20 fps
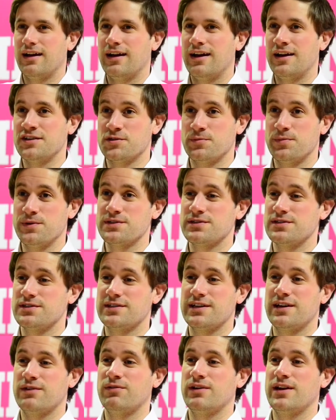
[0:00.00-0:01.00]
As a
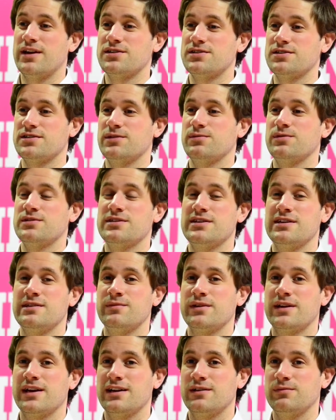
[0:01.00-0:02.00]
business, our relationship with Team
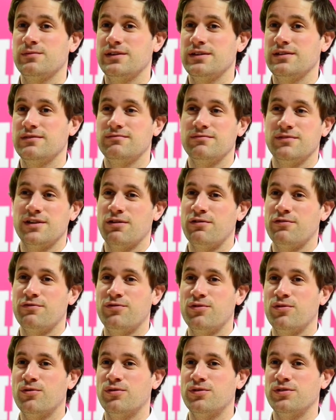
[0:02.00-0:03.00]
Academy going
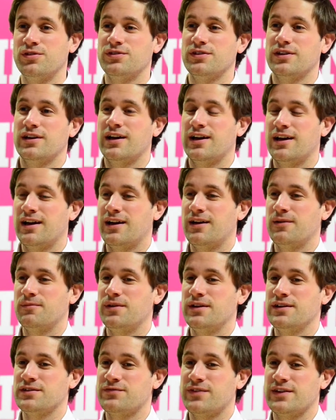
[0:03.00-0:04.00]
forward um,
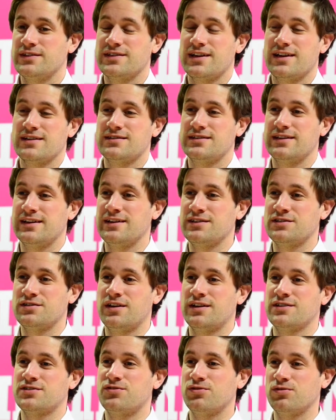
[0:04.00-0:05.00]
is fantastic. It's,
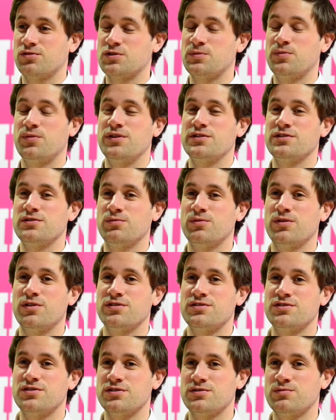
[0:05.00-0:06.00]
I struggle to put into
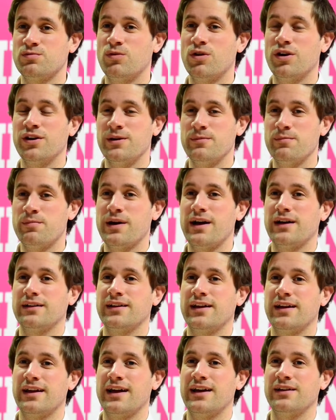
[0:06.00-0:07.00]
words just what an impact
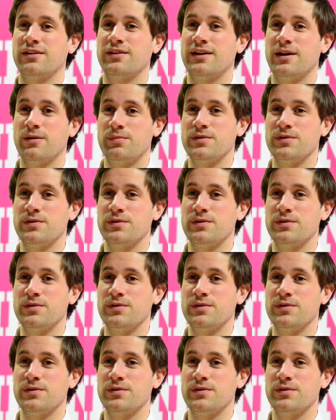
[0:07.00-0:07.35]
they had on our